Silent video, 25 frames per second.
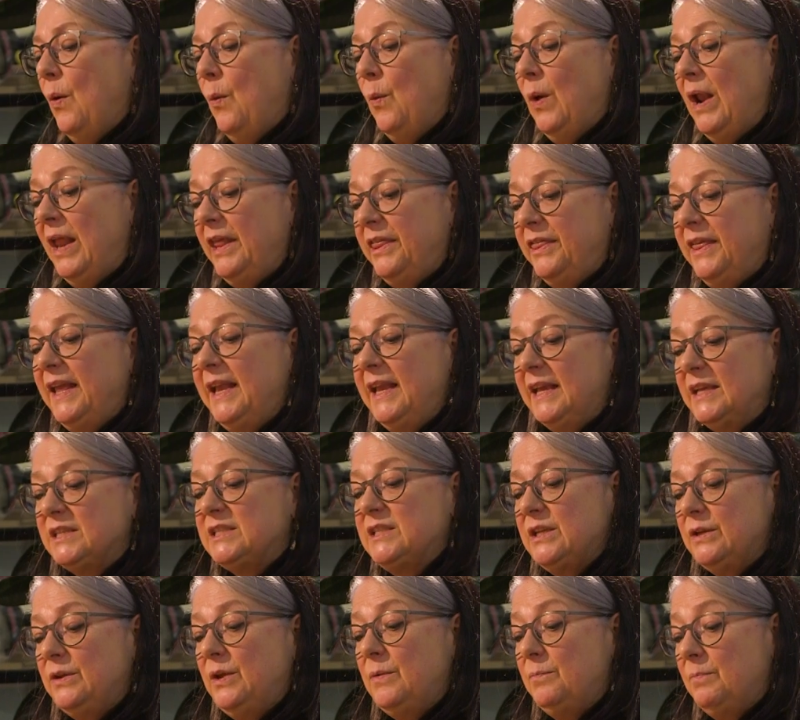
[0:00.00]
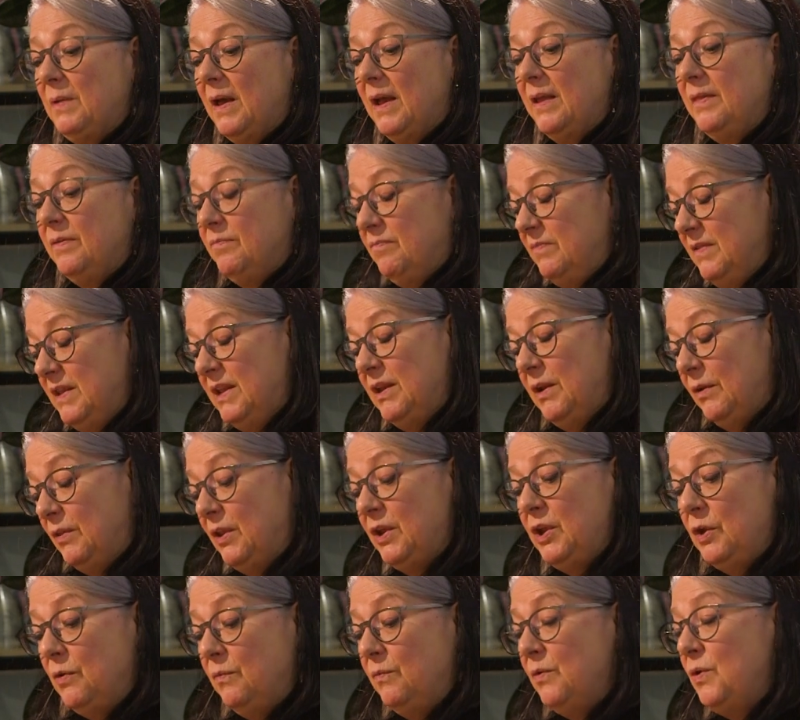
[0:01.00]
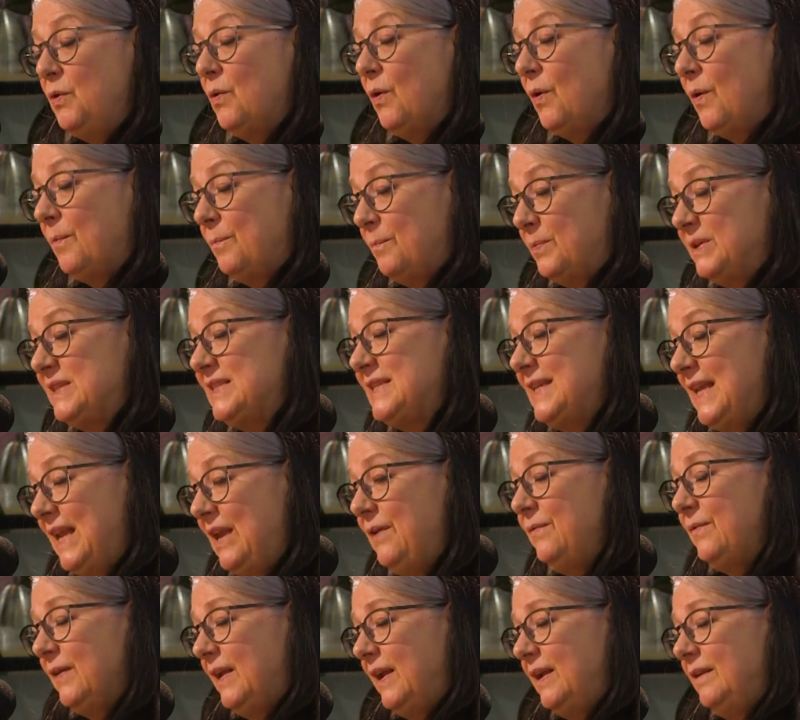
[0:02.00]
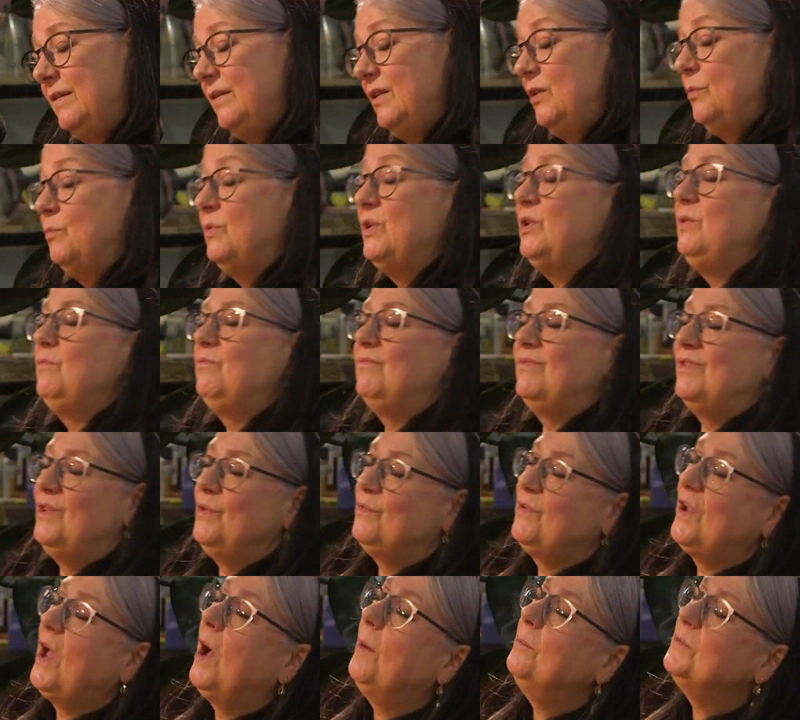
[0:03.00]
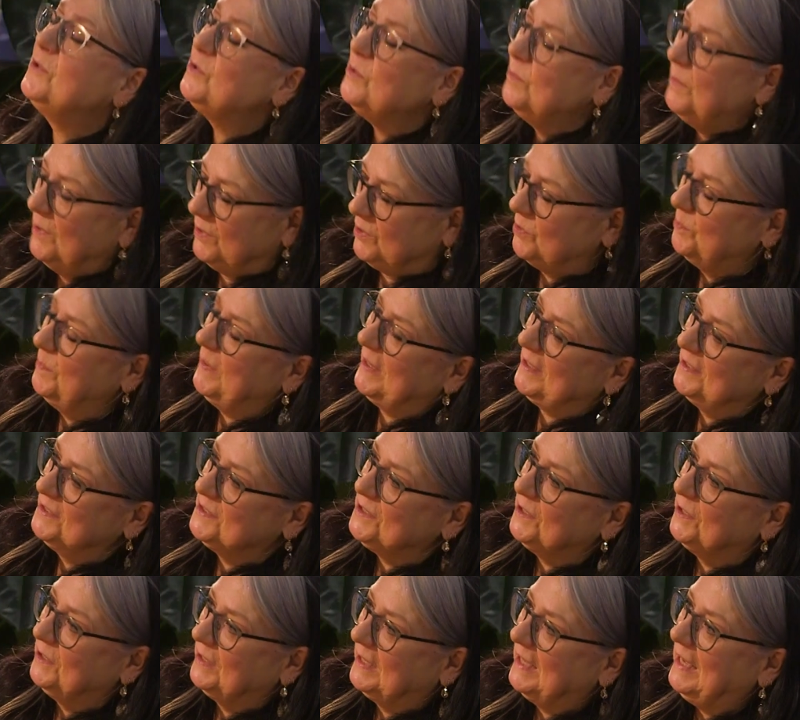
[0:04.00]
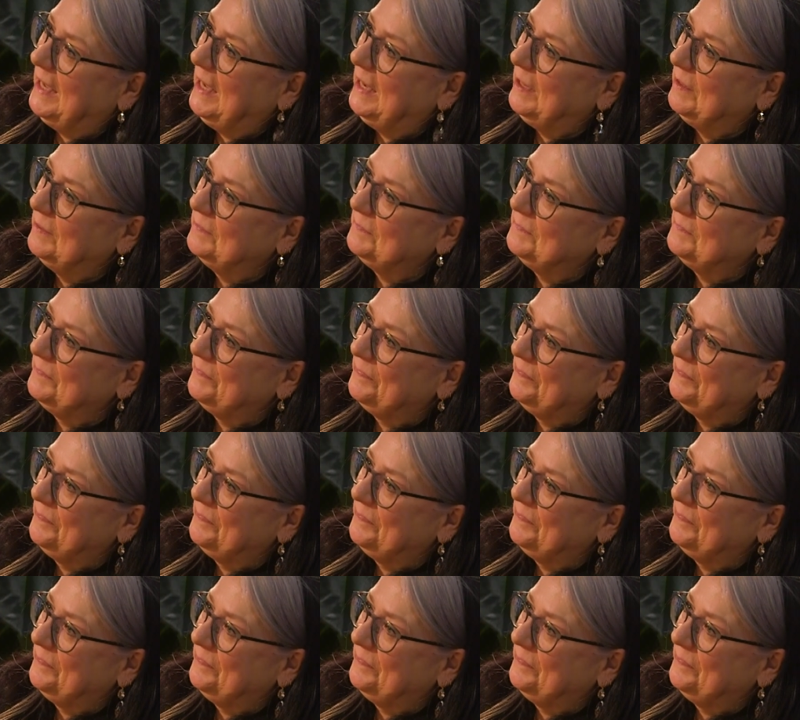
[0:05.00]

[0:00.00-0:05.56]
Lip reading: Well, I think it's that you are perceiving. You've come to a Michael McIntyre gig.